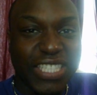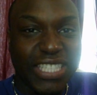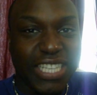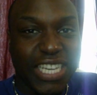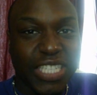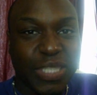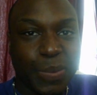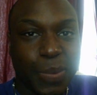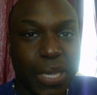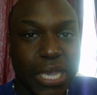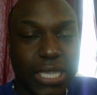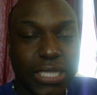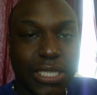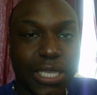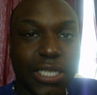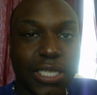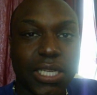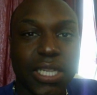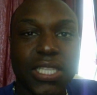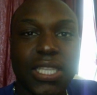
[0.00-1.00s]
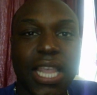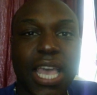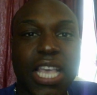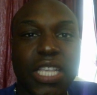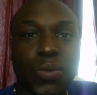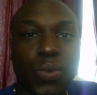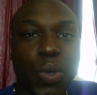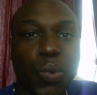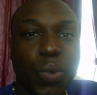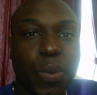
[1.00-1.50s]
6 months, and just
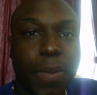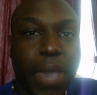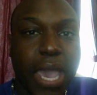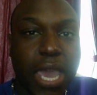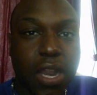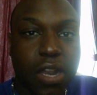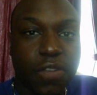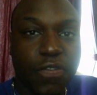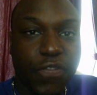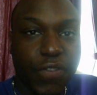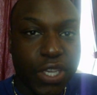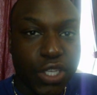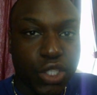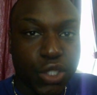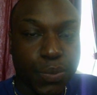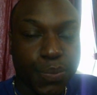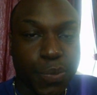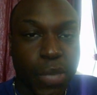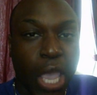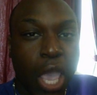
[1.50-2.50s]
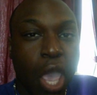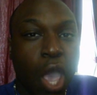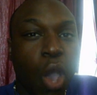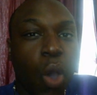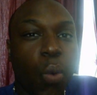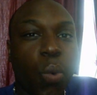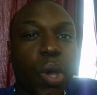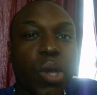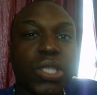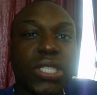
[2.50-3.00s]
last week we made it official.
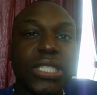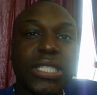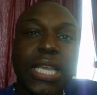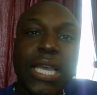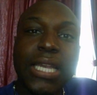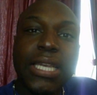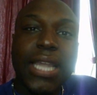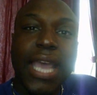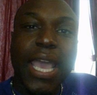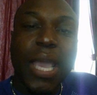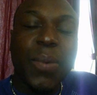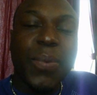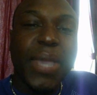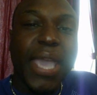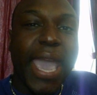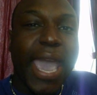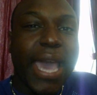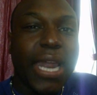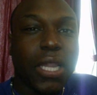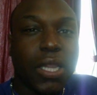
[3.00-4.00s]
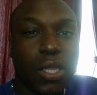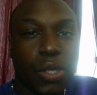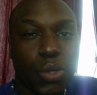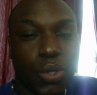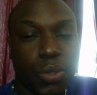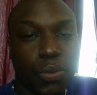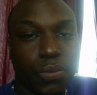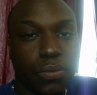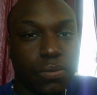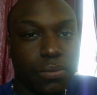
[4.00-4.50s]
Well, Sunday we had a
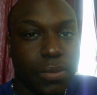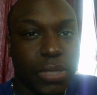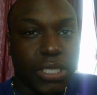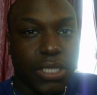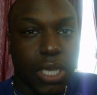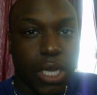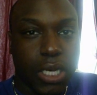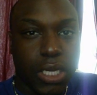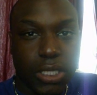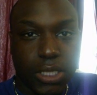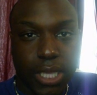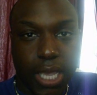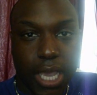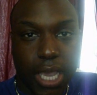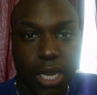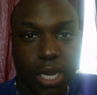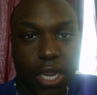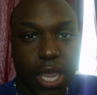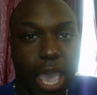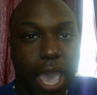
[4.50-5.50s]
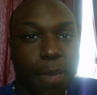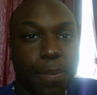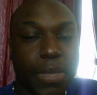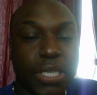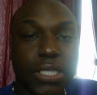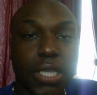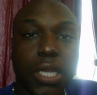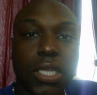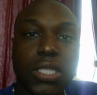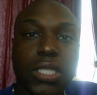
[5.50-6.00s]
little misunderstanding. I
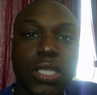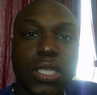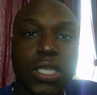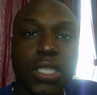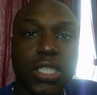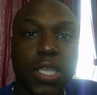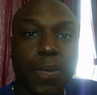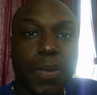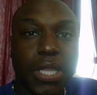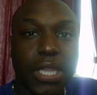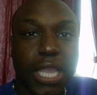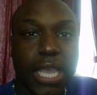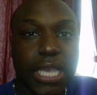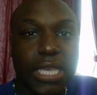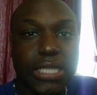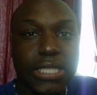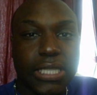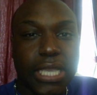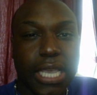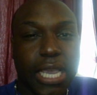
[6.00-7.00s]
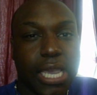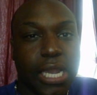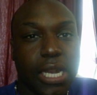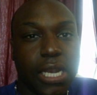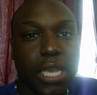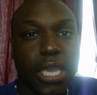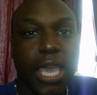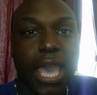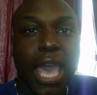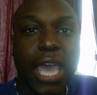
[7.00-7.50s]
misunderstood something that he said,
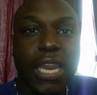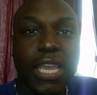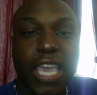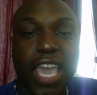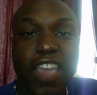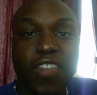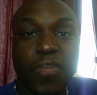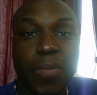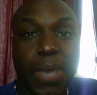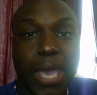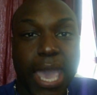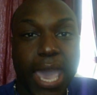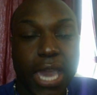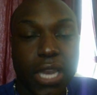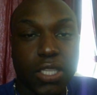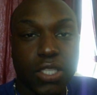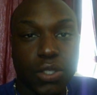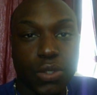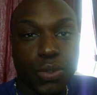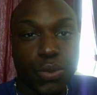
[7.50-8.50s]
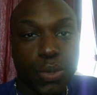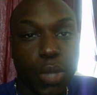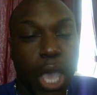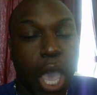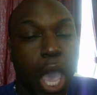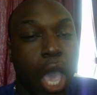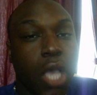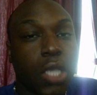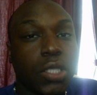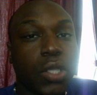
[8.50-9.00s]
and it kind of gave me an attitude,
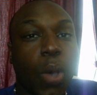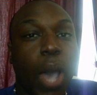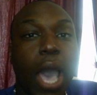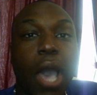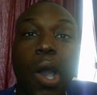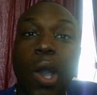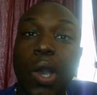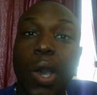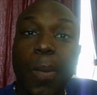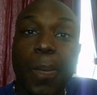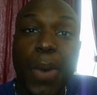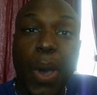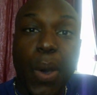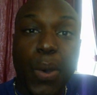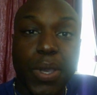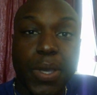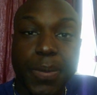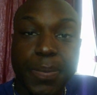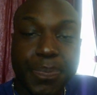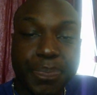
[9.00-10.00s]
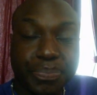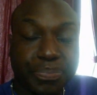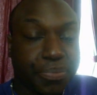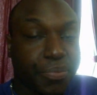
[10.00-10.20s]
so I hung up on him.